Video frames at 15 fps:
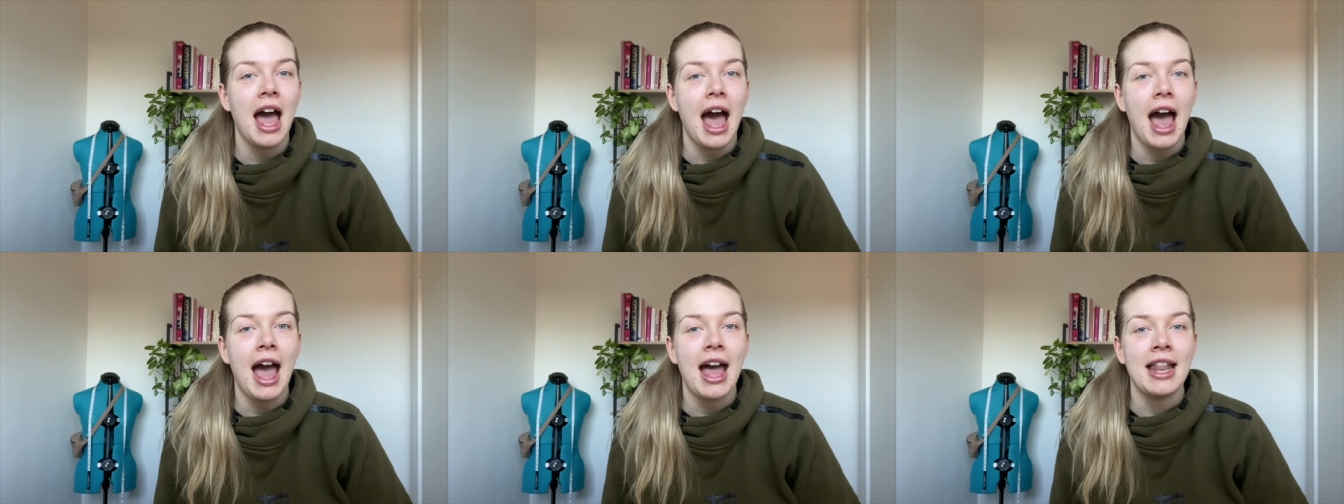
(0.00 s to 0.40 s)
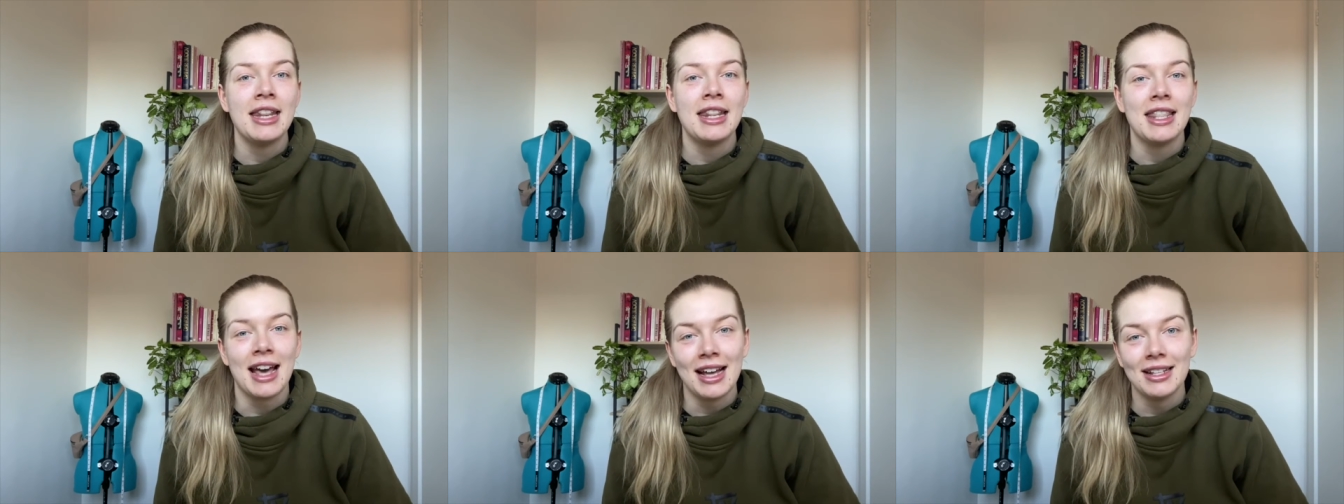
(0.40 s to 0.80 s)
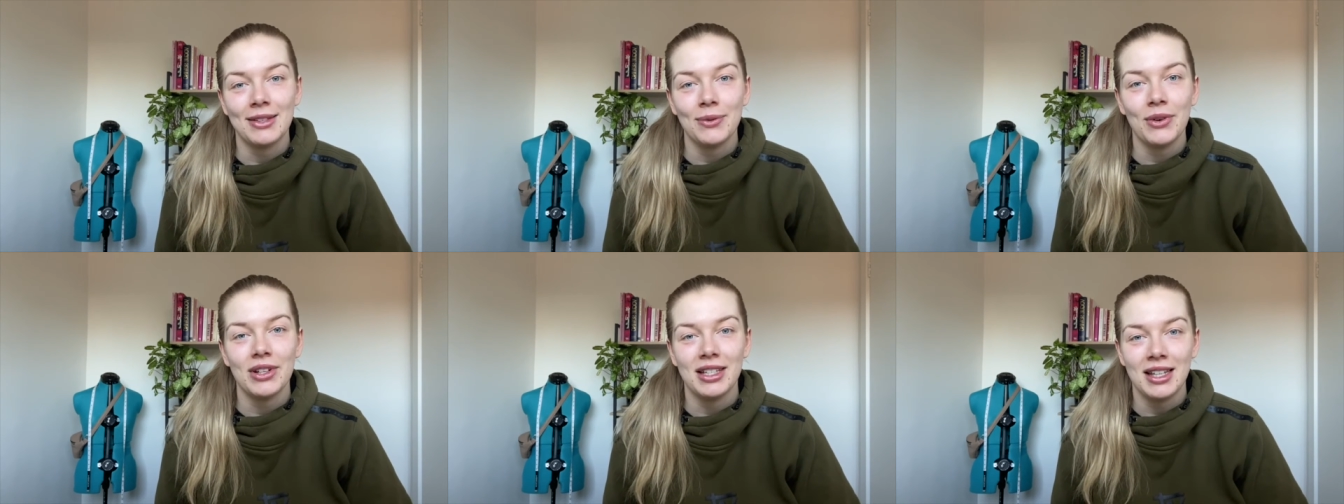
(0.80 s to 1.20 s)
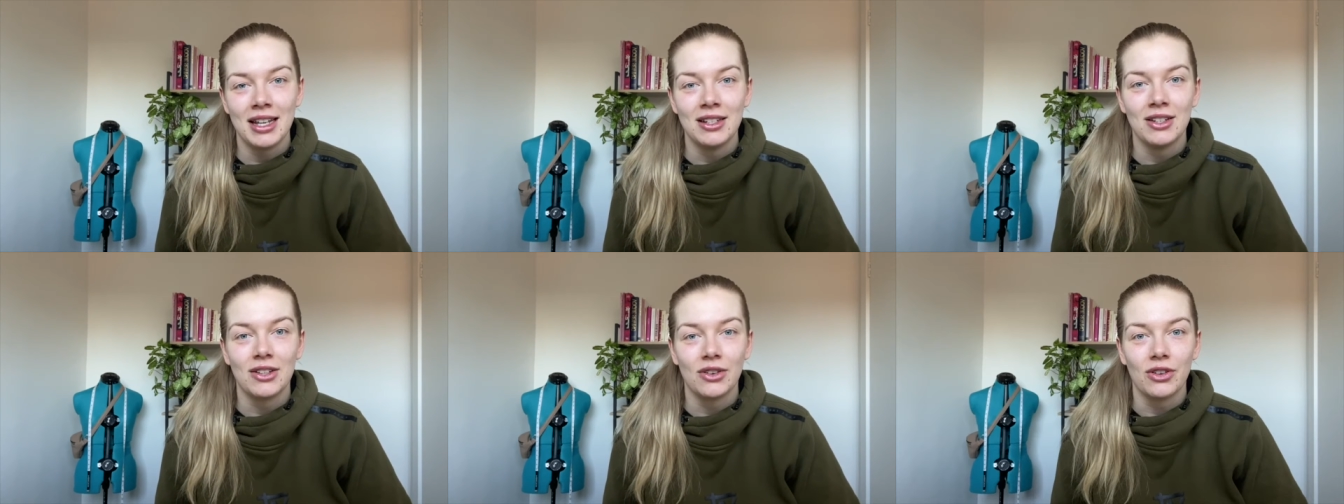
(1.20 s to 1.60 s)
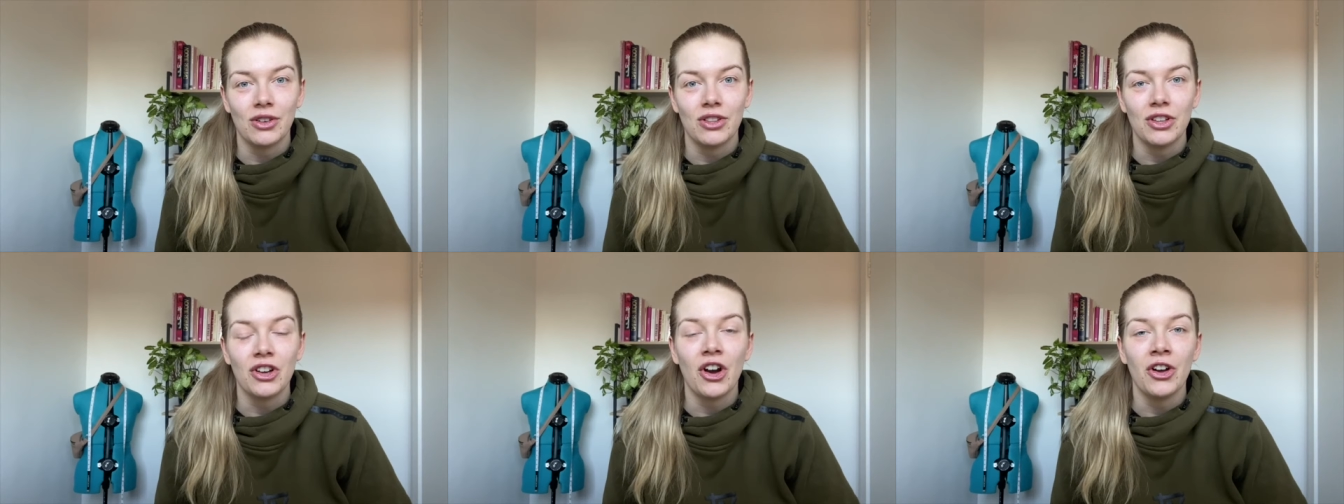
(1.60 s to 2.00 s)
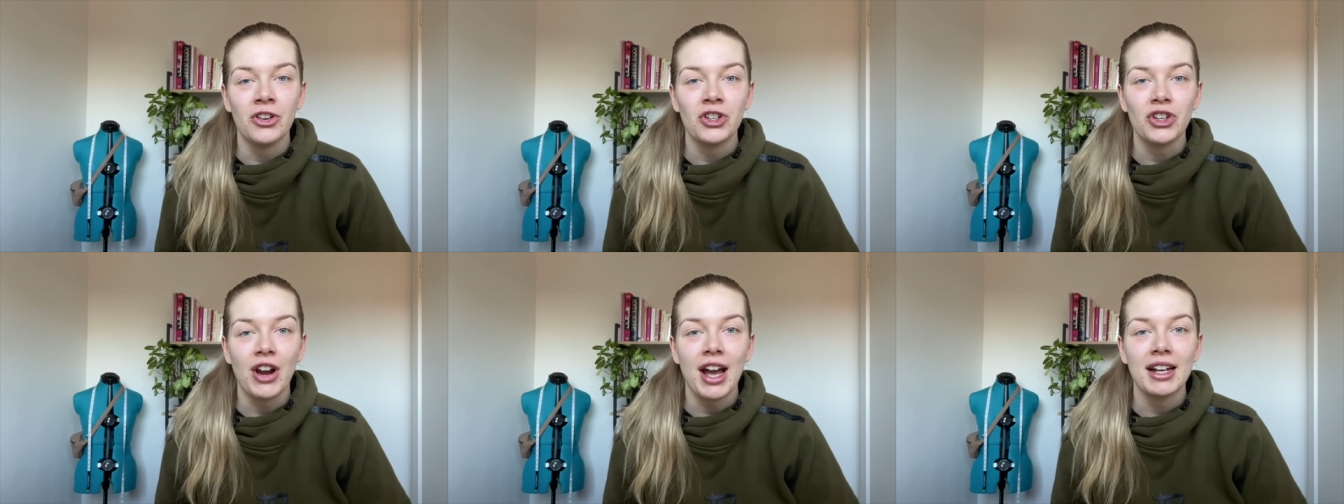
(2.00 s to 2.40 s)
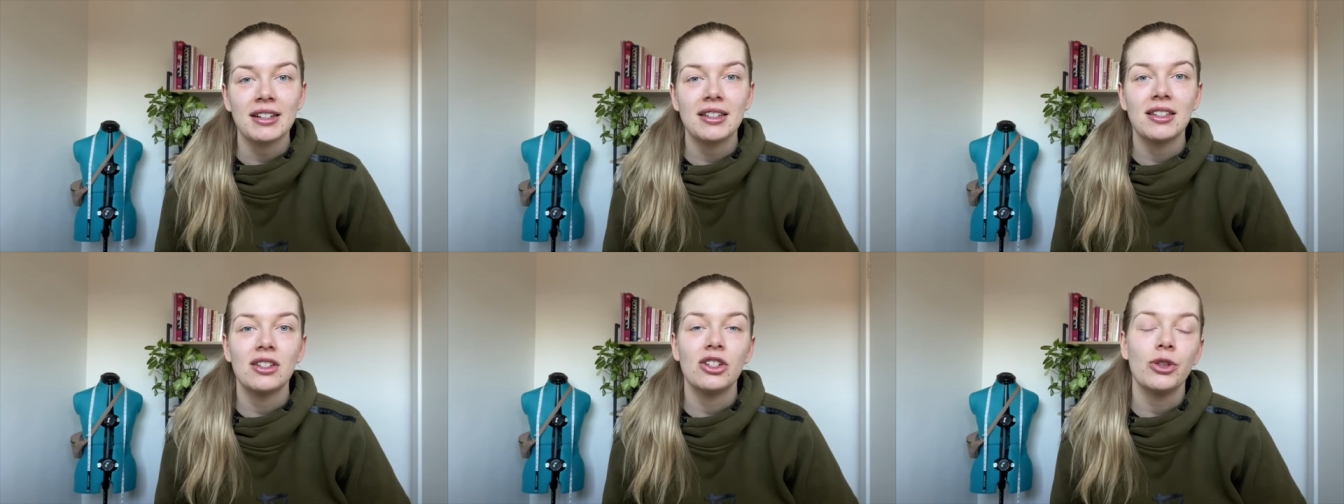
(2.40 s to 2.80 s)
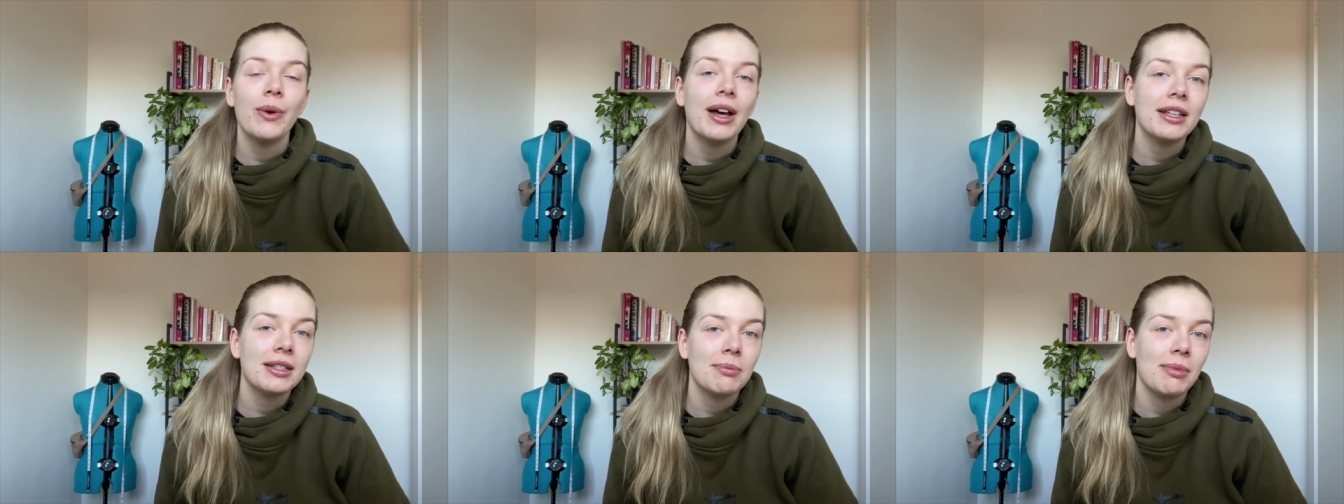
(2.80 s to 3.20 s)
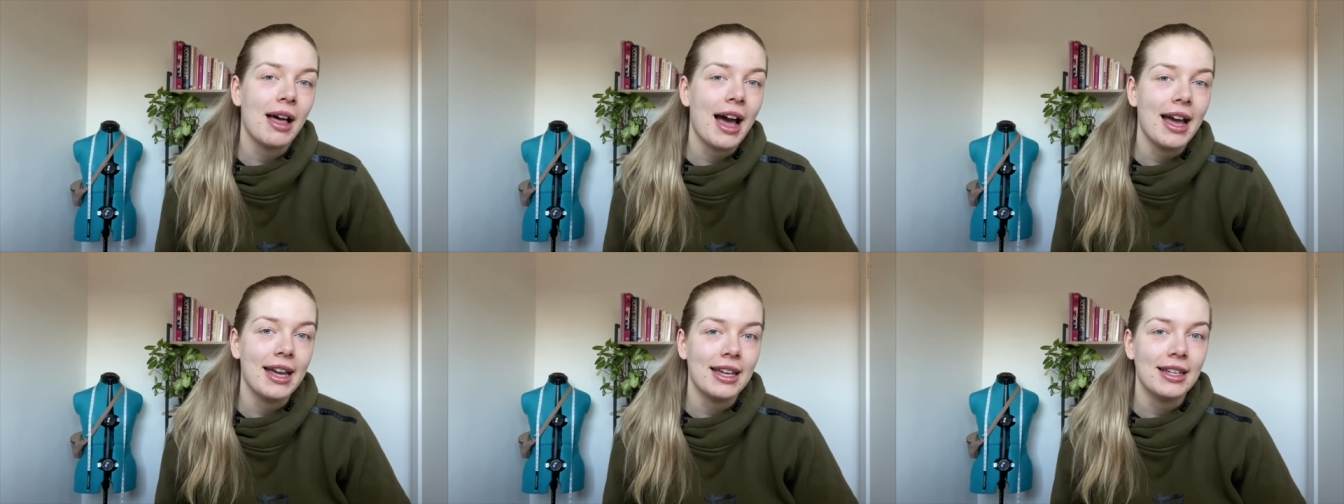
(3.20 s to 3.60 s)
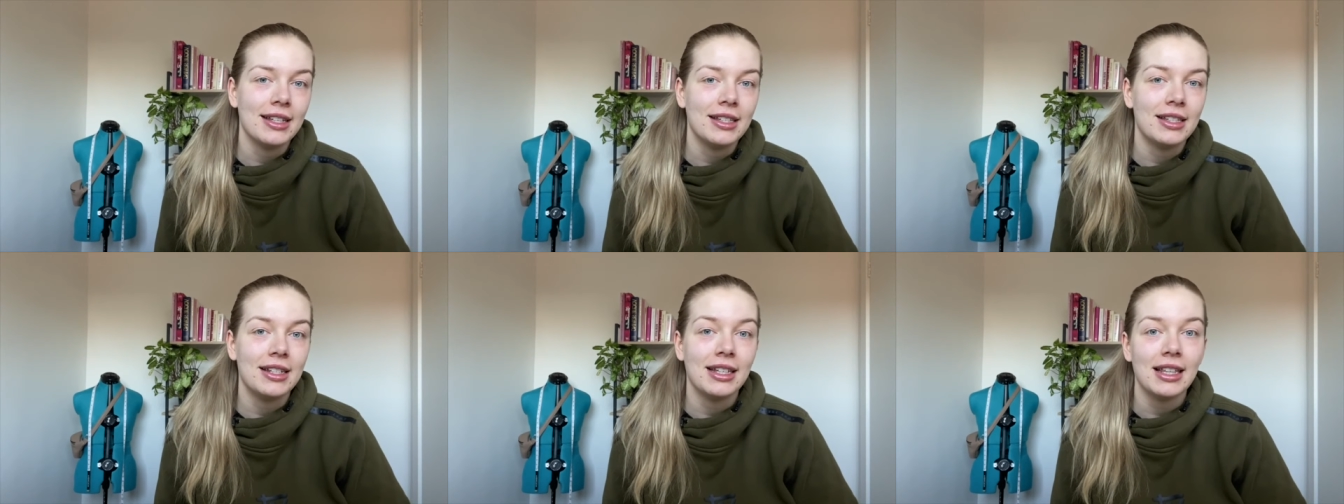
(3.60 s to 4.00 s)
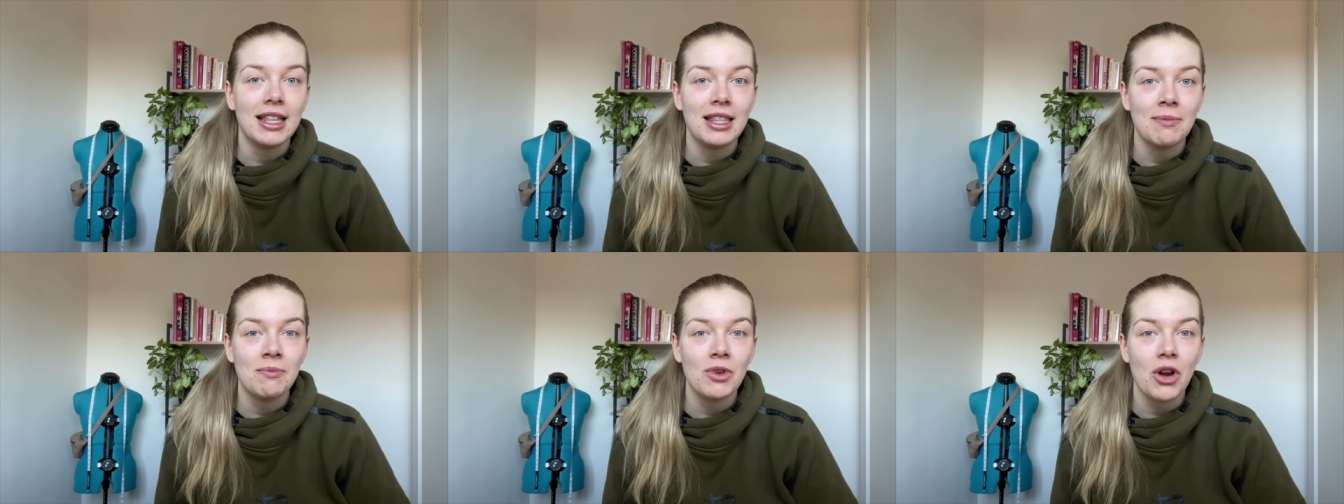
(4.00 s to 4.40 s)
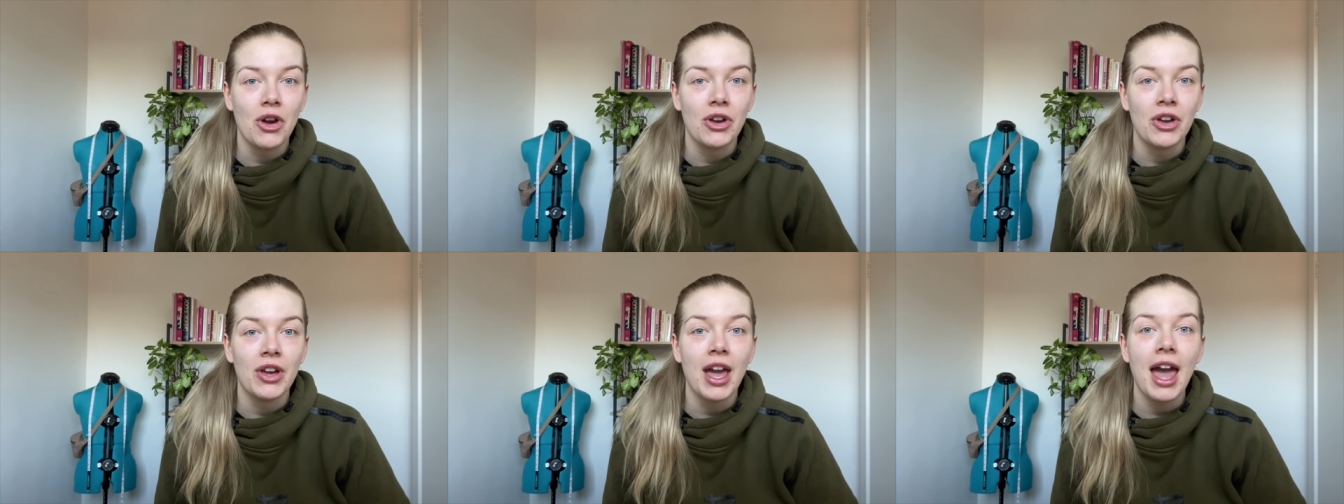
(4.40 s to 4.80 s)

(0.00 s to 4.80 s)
and that's what sends through the contracts to our suppliers to let them know